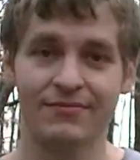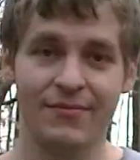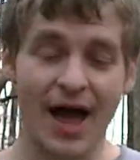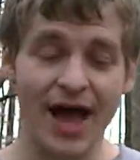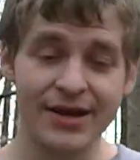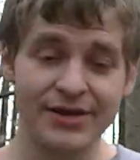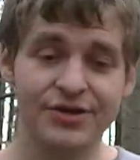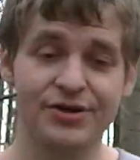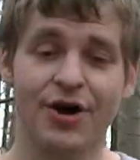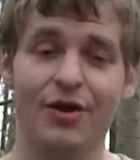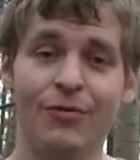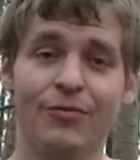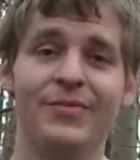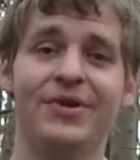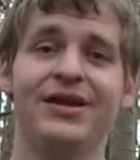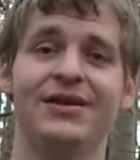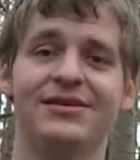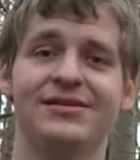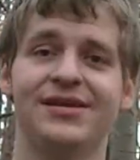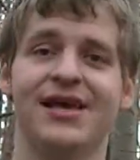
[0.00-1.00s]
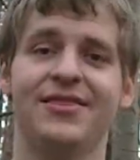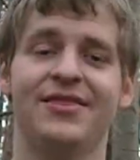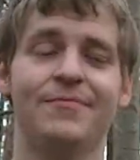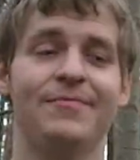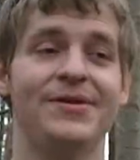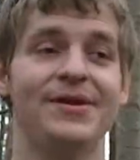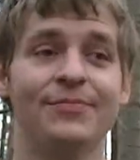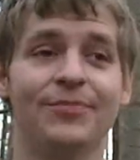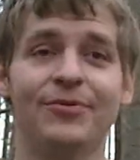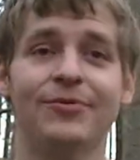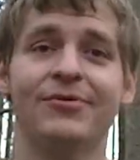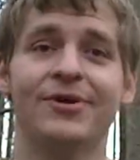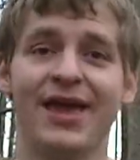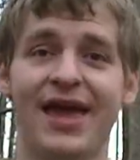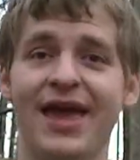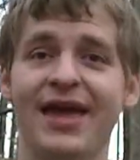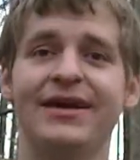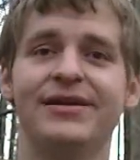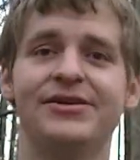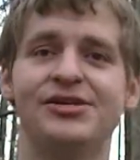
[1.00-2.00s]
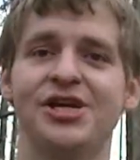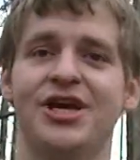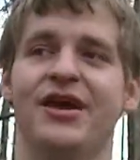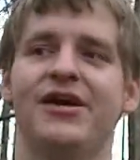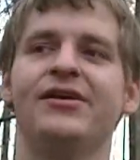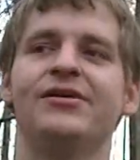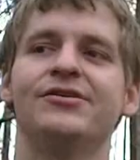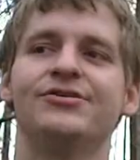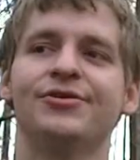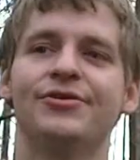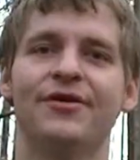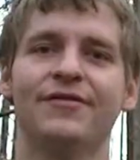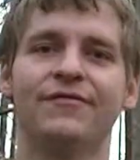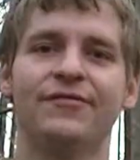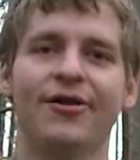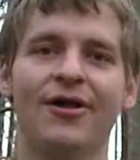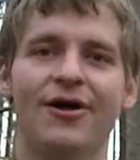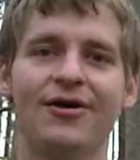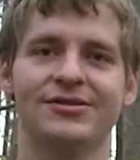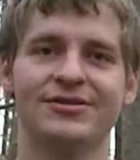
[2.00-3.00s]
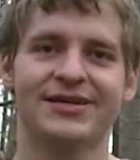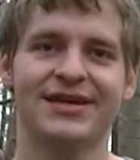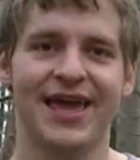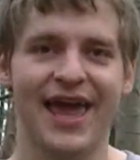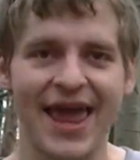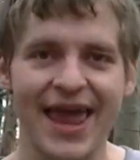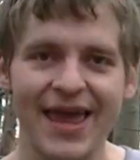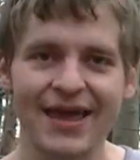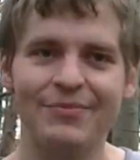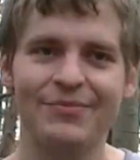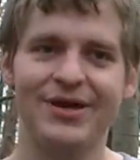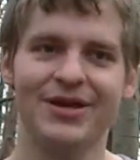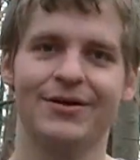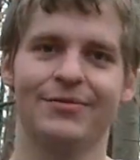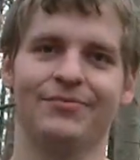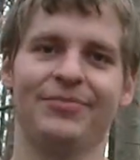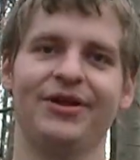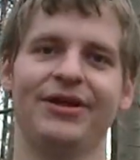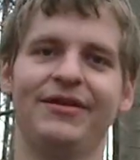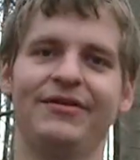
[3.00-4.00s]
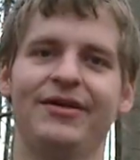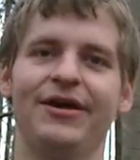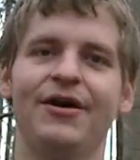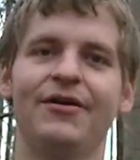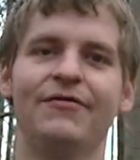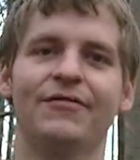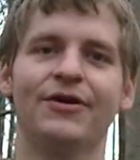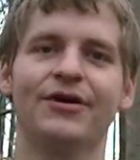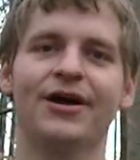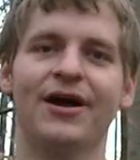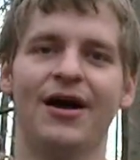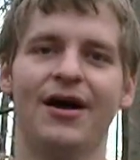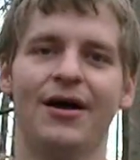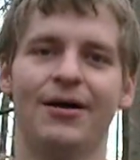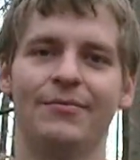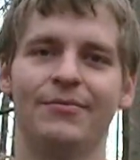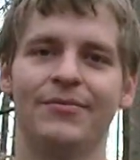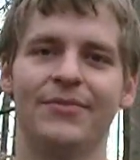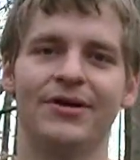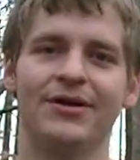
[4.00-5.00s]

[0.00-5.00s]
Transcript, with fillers: I don't mean to say that people can't change or that flaws can't be completely overcome.